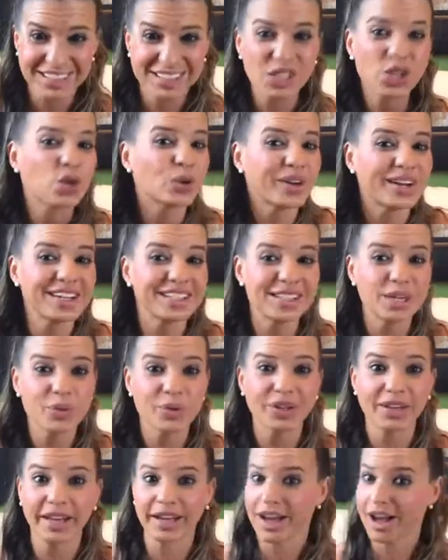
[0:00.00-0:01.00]
It's crazy
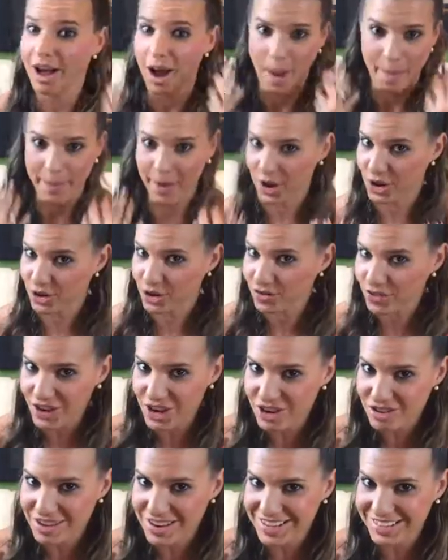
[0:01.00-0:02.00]
what like a pair of
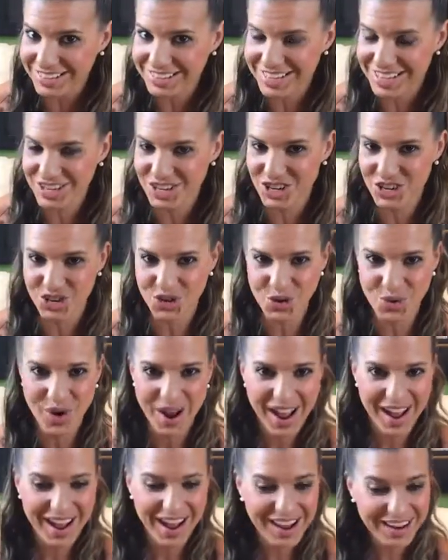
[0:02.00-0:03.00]
earrings can do,
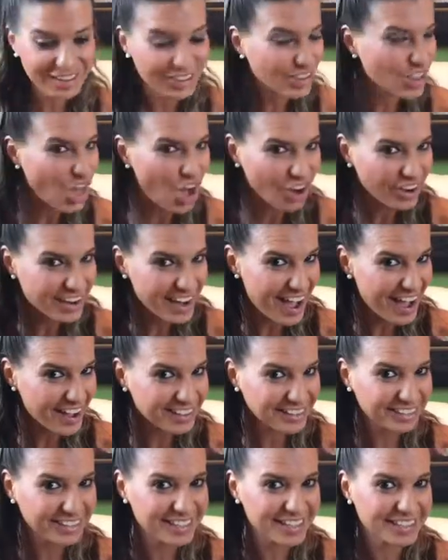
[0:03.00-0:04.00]
and a long
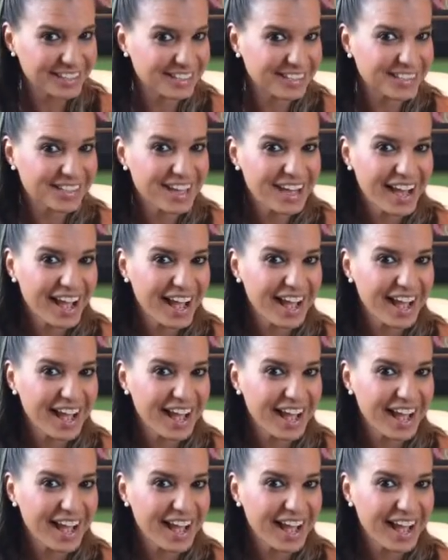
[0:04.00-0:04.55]
necklace.